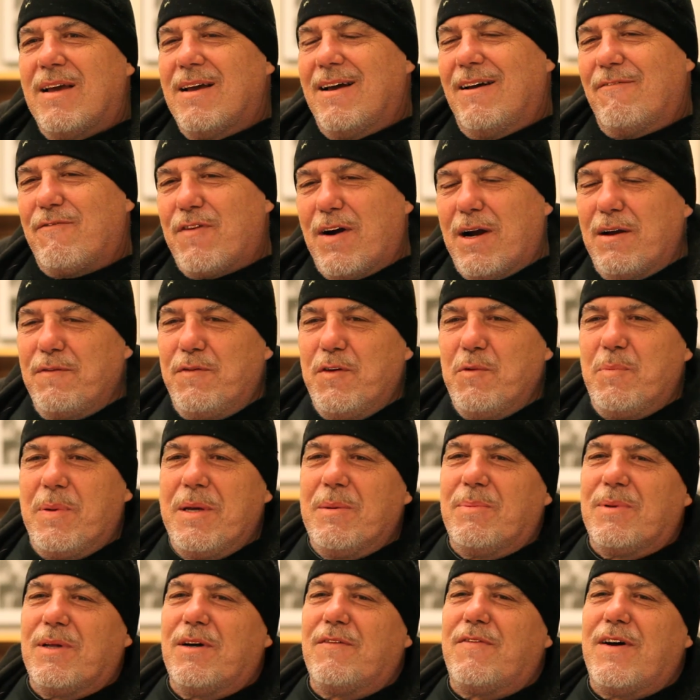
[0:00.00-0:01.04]
very few
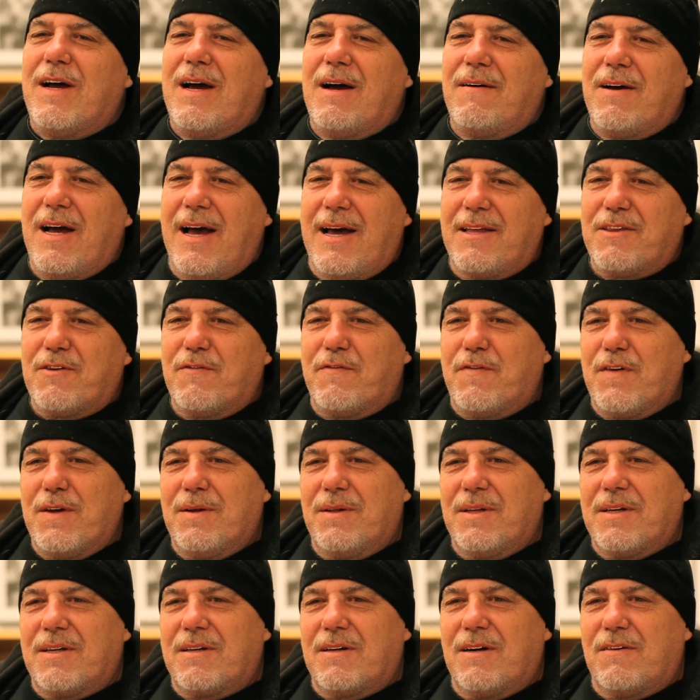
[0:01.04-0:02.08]
people have had the
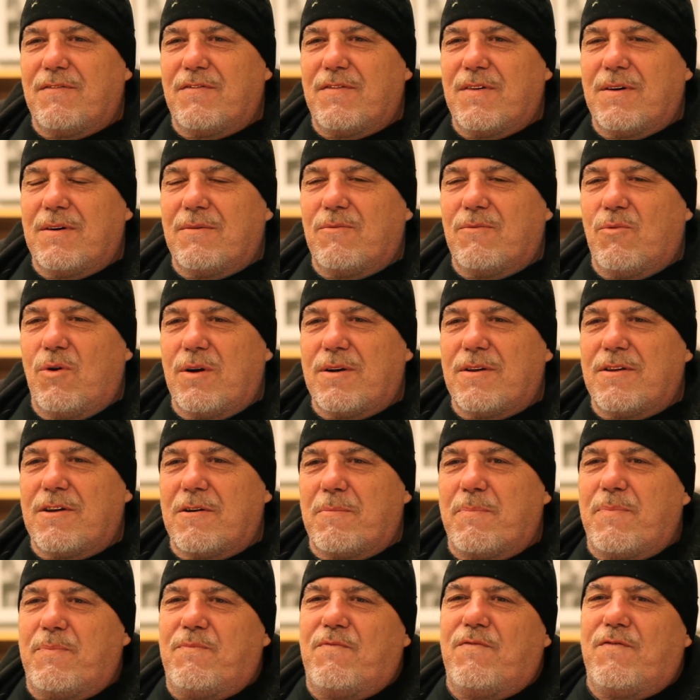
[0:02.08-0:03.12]
feeling of one of
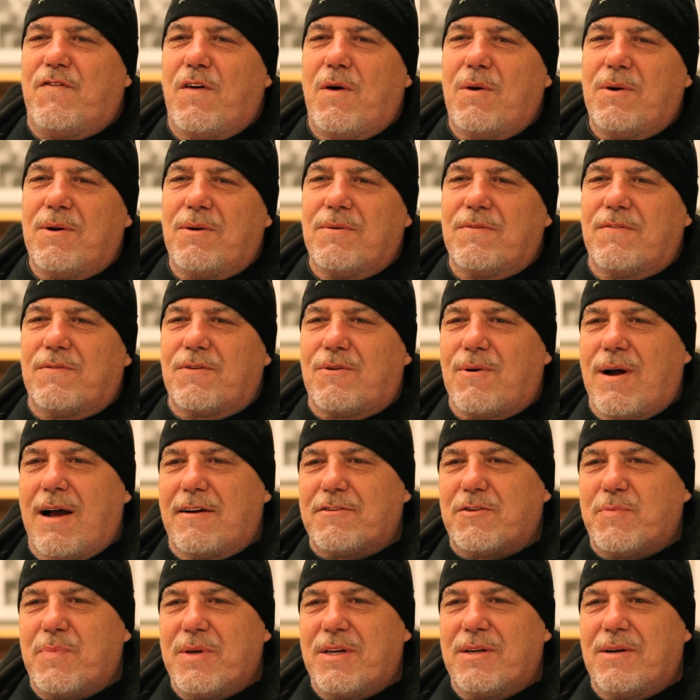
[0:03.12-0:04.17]
their
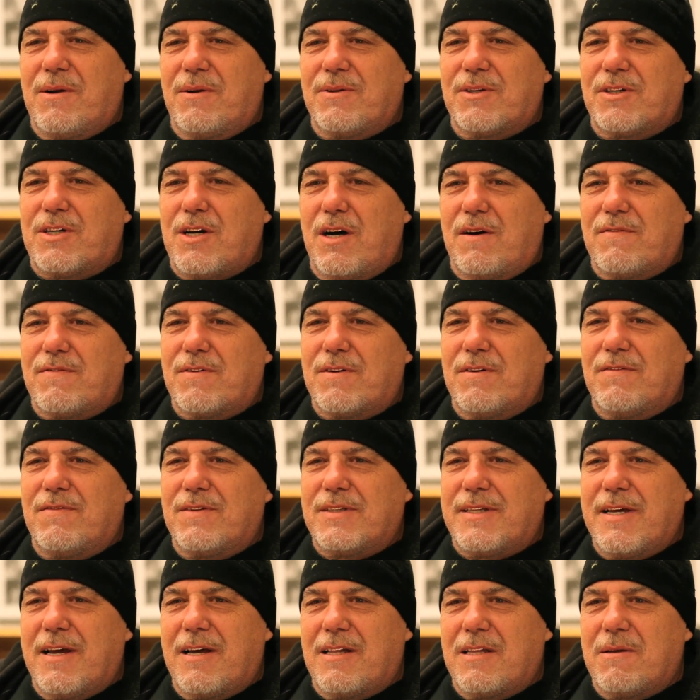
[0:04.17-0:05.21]
photographs being on the cover of
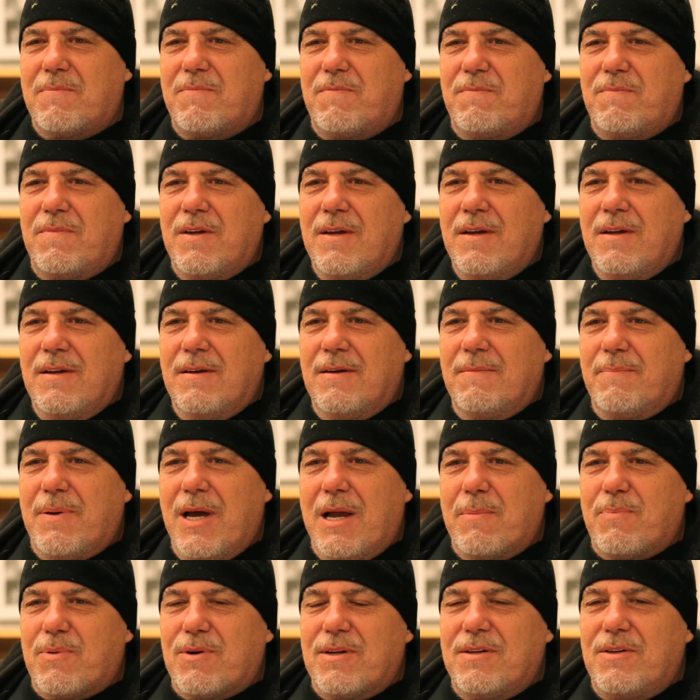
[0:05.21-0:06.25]
a daily
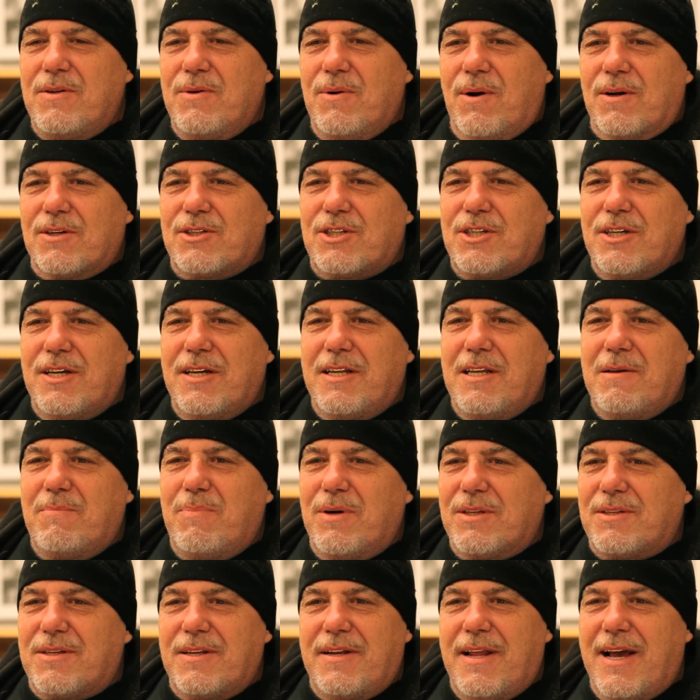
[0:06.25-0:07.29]
paper in New York City,
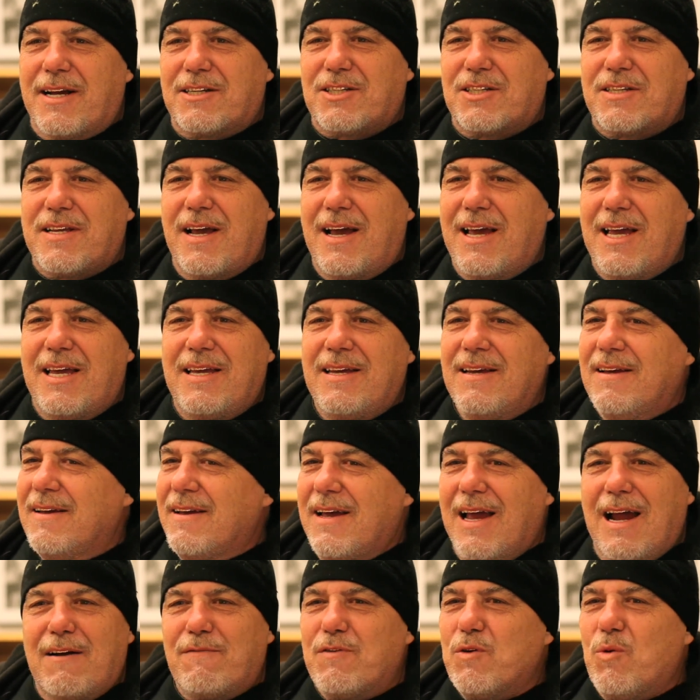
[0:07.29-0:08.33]
but the next day,
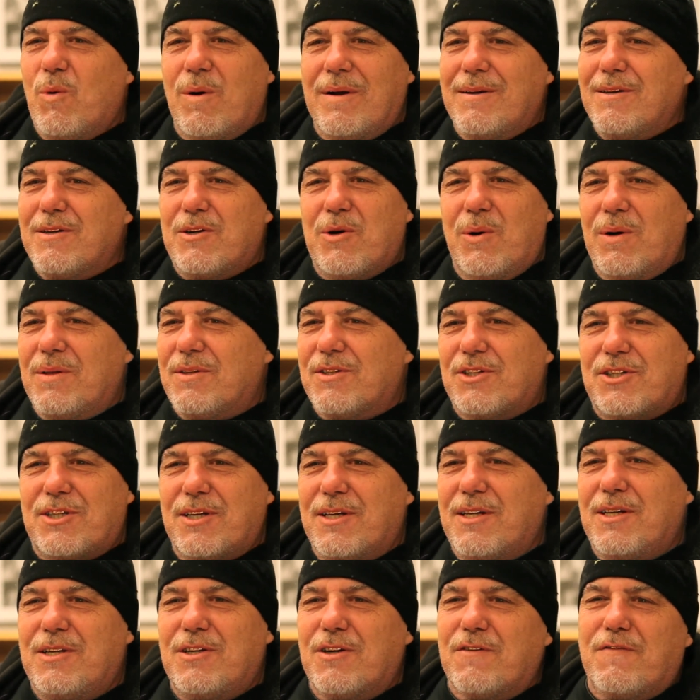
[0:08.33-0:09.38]
everywhere you go in the
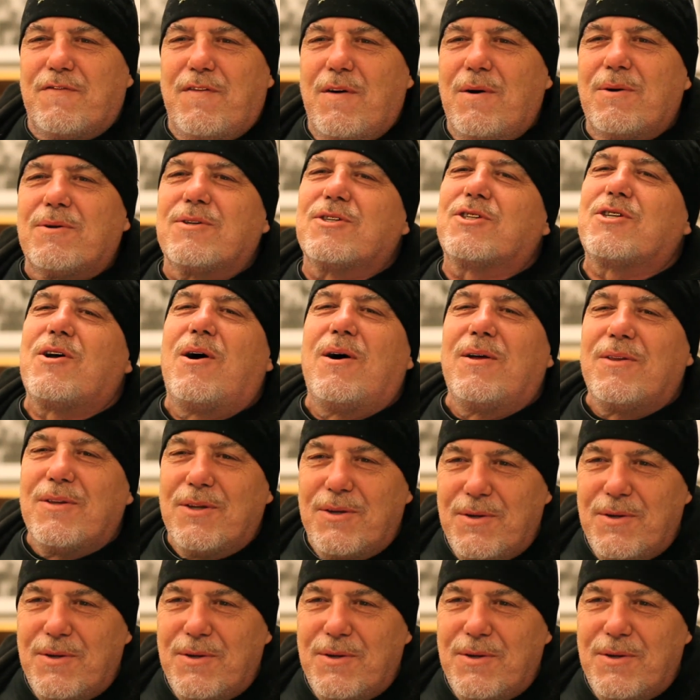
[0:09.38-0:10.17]
city, your photos are on the